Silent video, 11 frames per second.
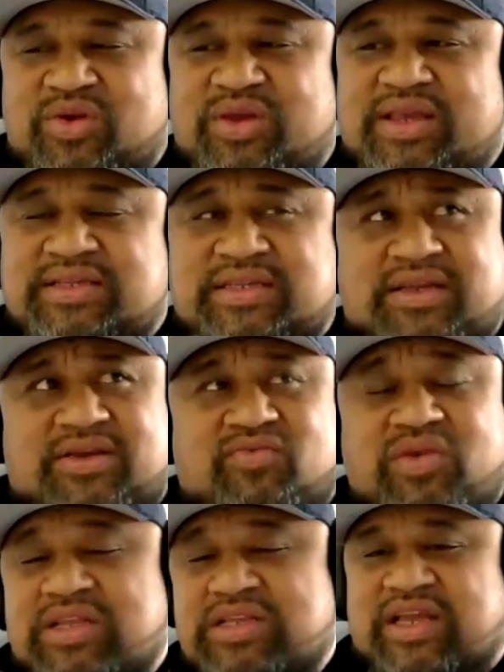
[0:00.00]
He's a
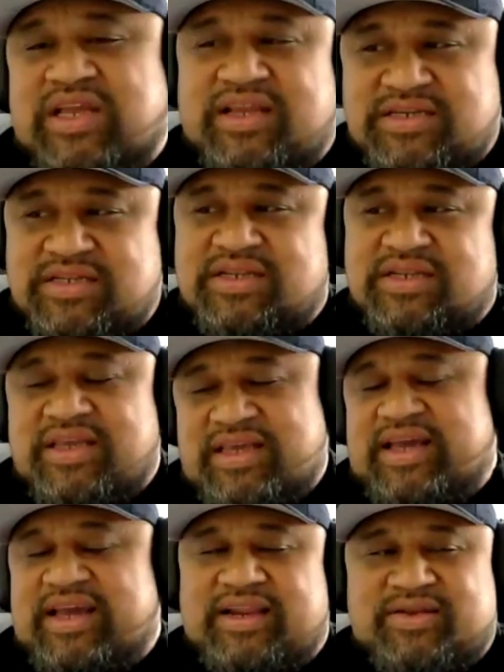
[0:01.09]
real estate agent,
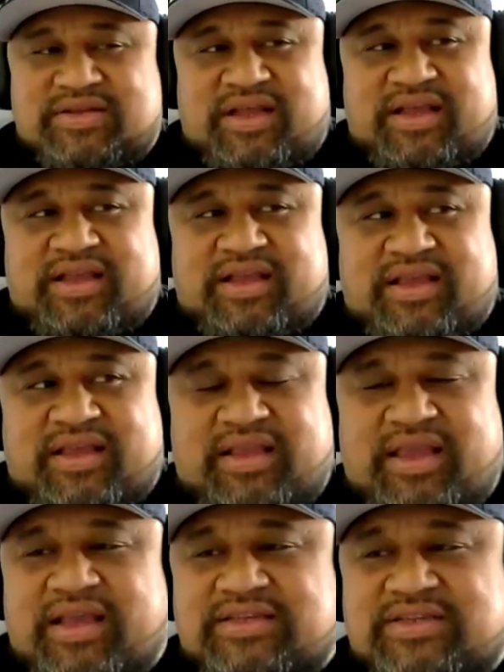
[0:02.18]
and he like,
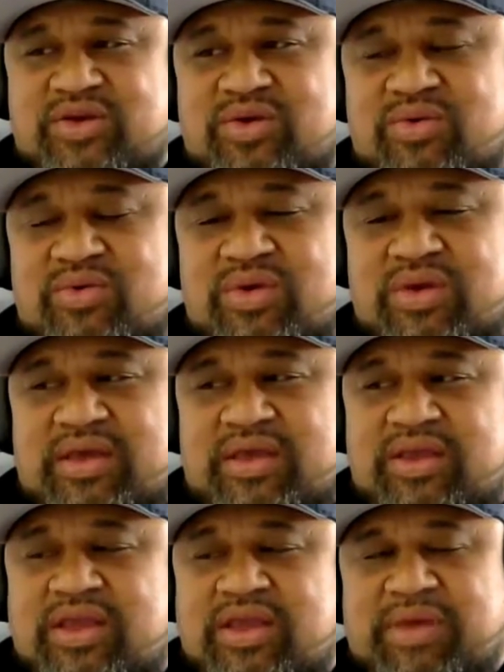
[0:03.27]
"Yeah, so
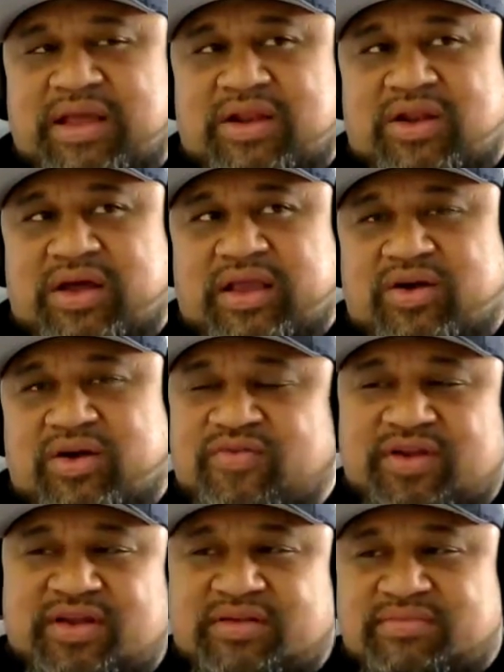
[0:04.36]
you can make like off
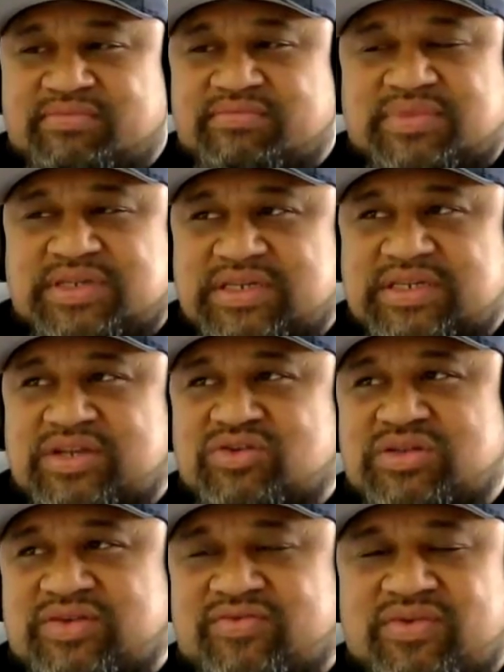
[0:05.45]
a 600 or
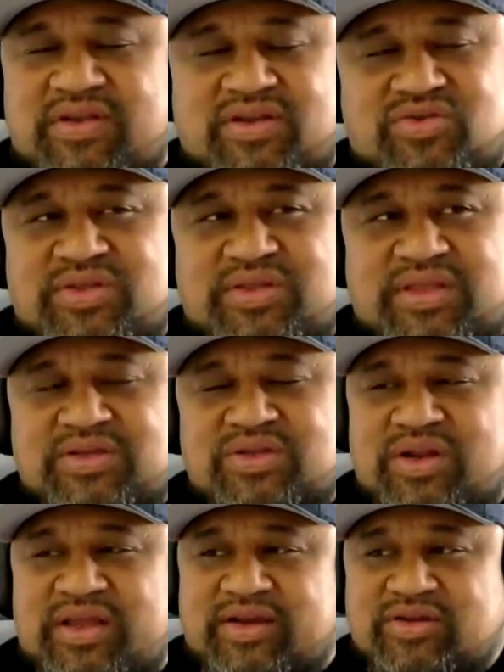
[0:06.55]

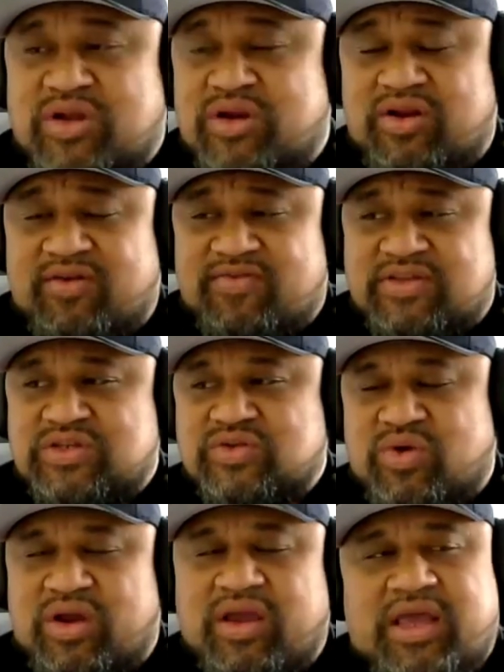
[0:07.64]
$700,000 house. I don't know if this is
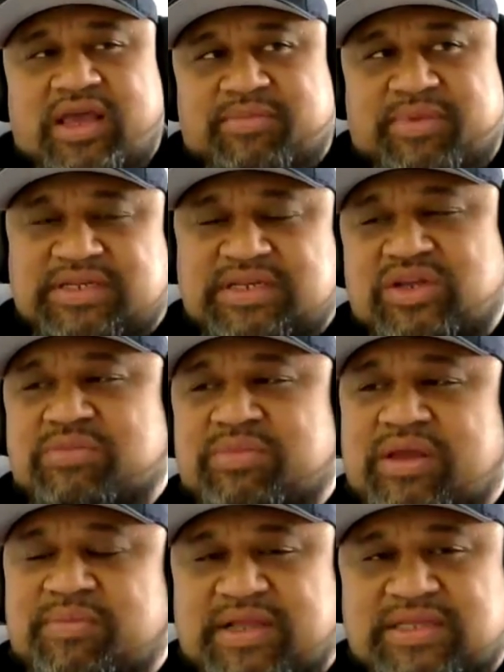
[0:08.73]
right, but he said you can
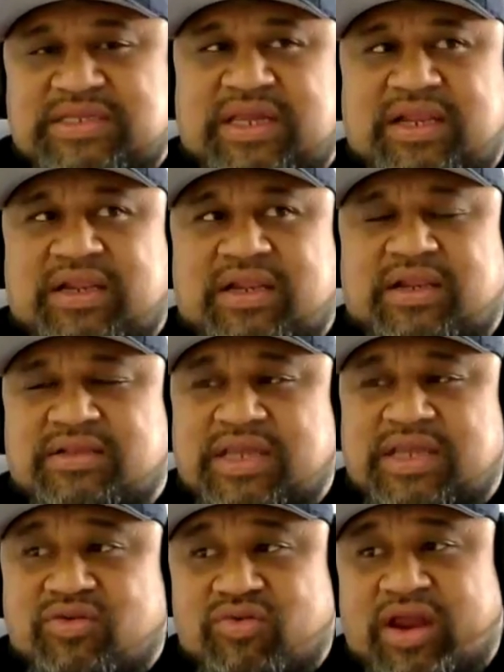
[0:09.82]
make about 10
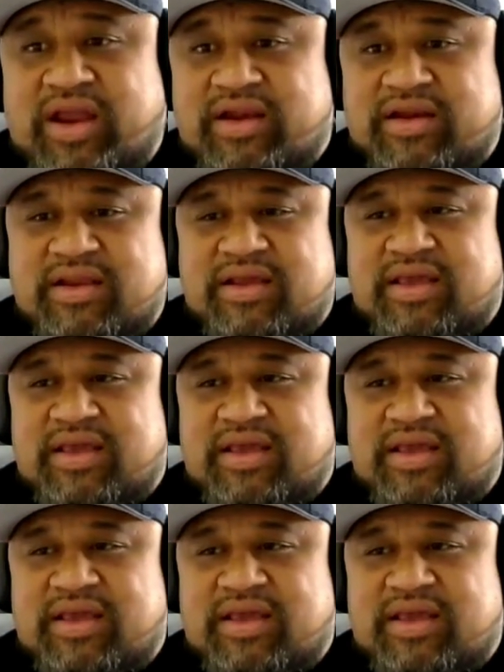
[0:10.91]
grand."